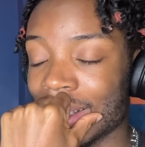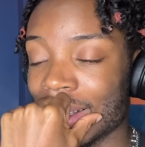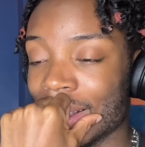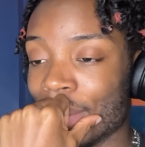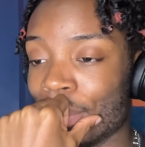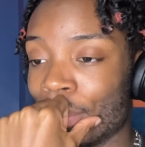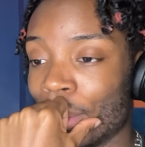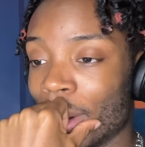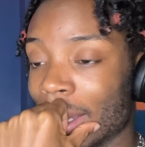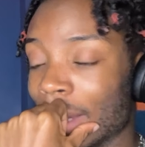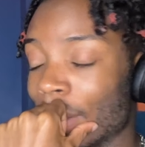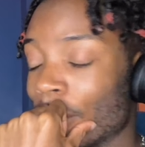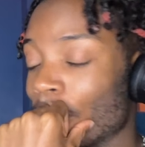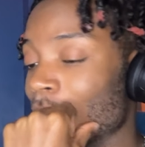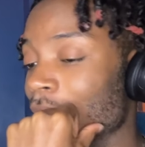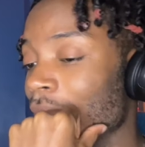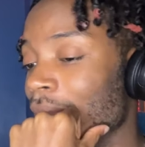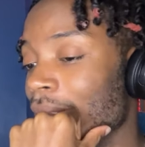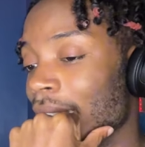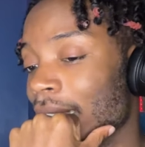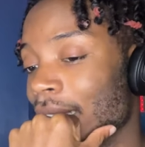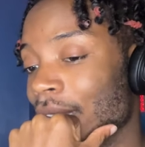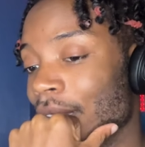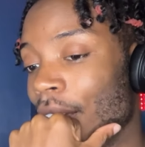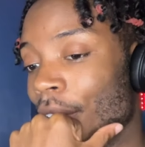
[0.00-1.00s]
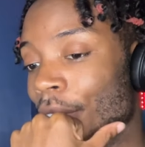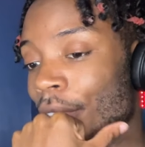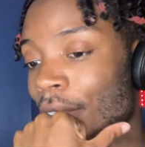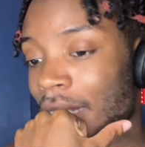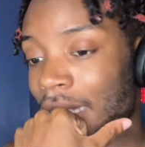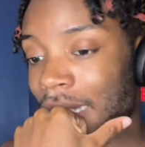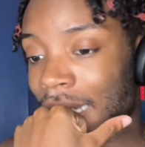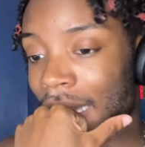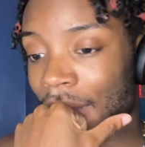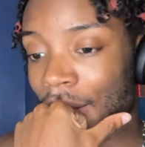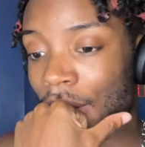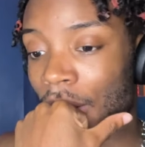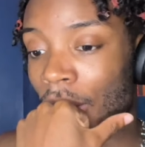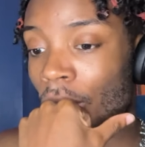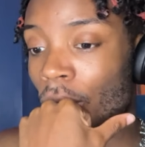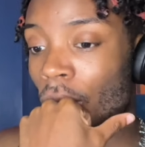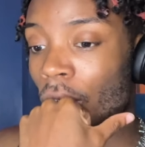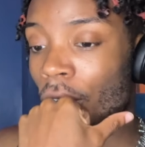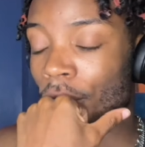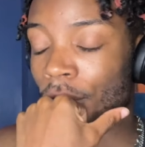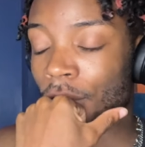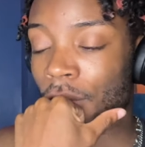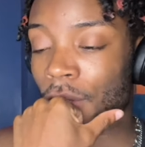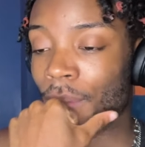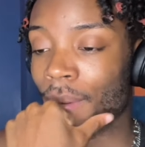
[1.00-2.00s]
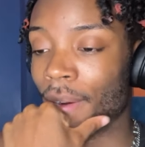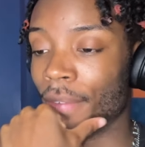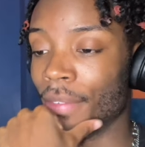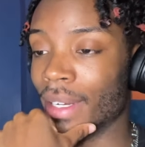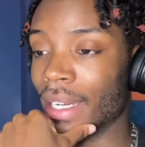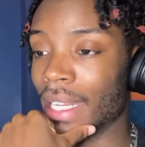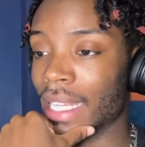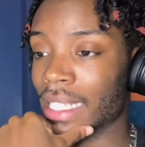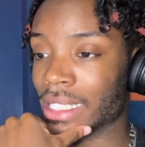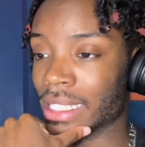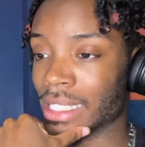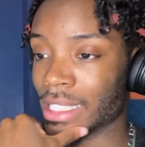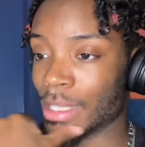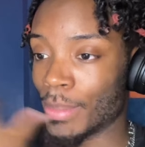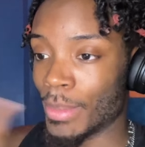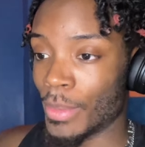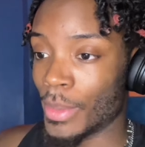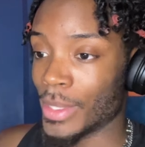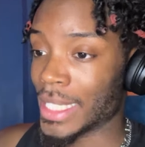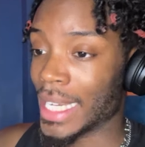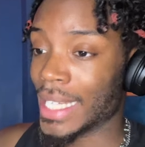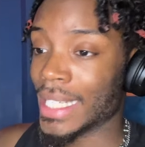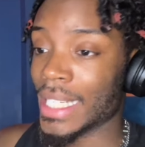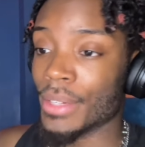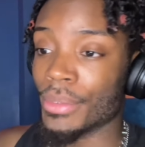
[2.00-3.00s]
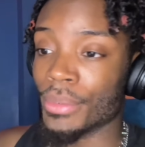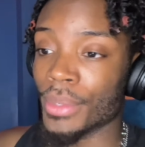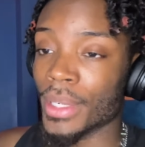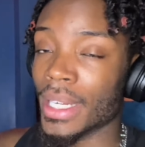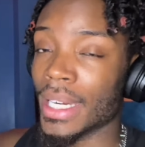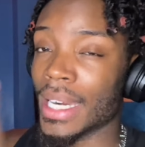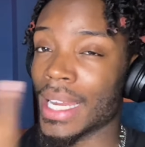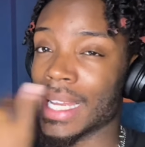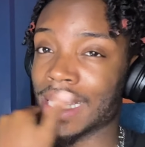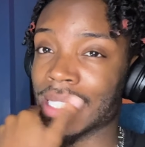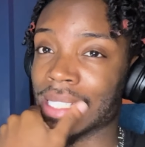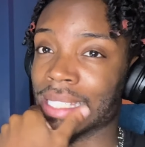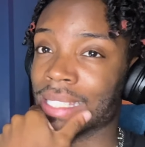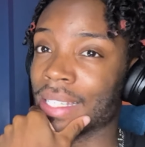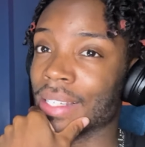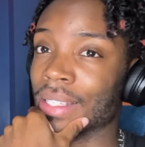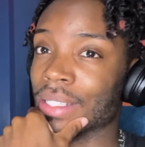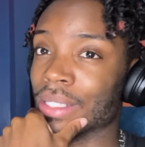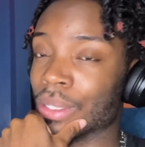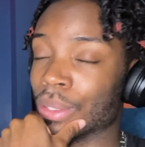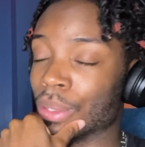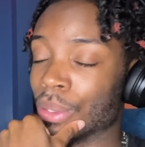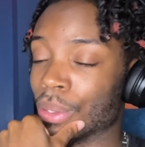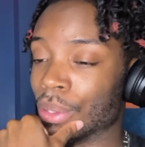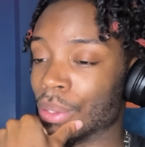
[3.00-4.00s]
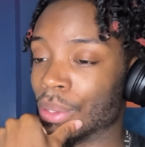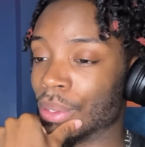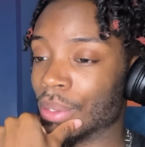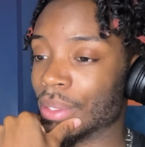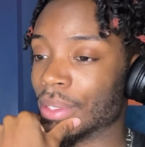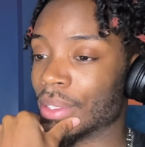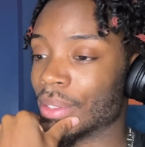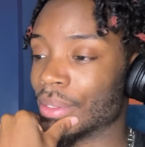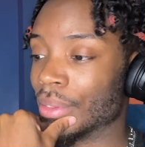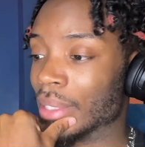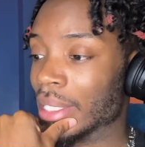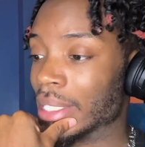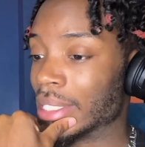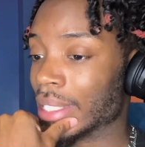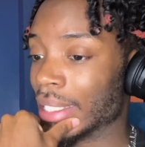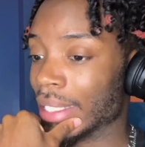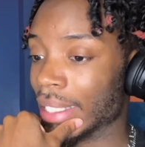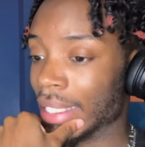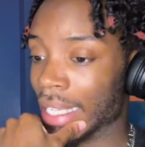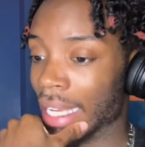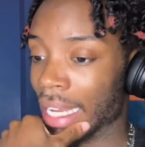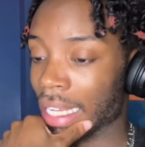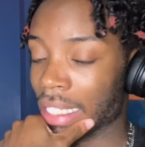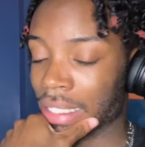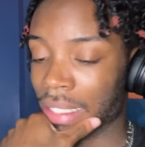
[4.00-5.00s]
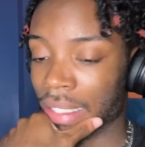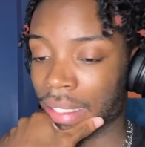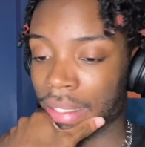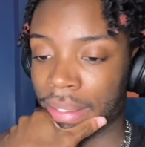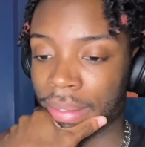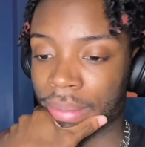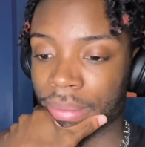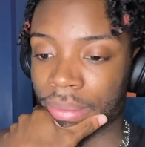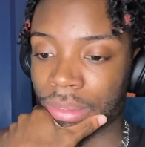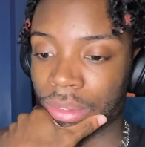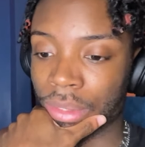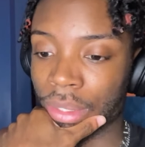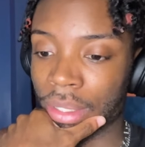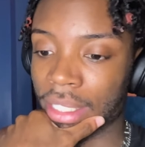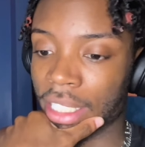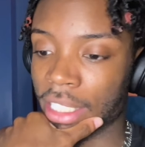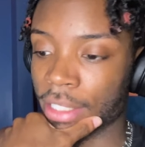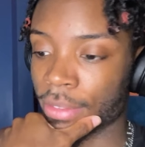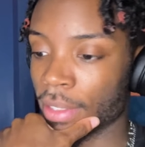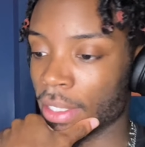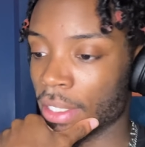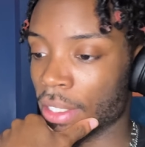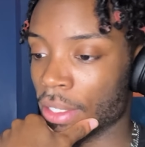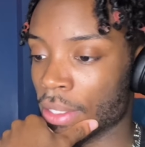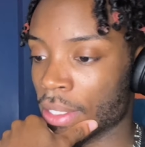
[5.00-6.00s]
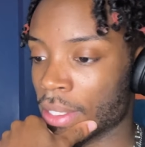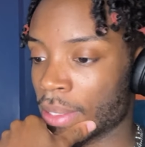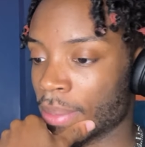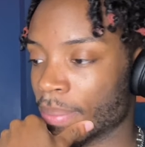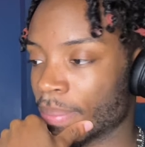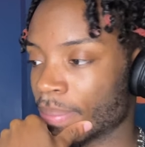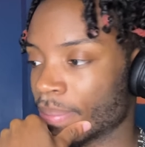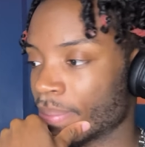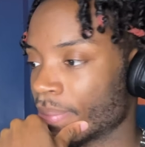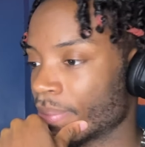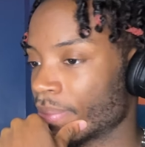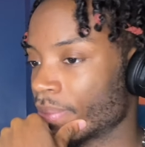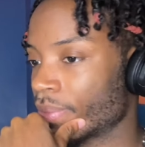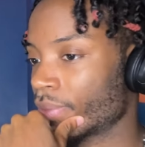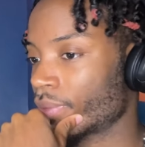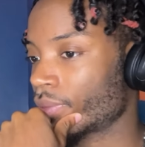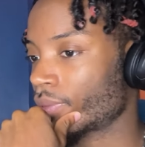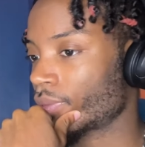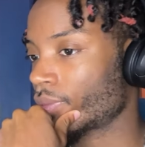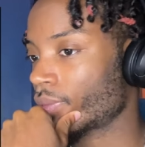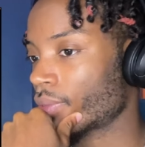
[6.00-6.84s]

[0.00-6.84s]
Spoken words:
But all of this stuff is like a lot of new revelation to me, which I didn't realize until recently, actually, doing these videos.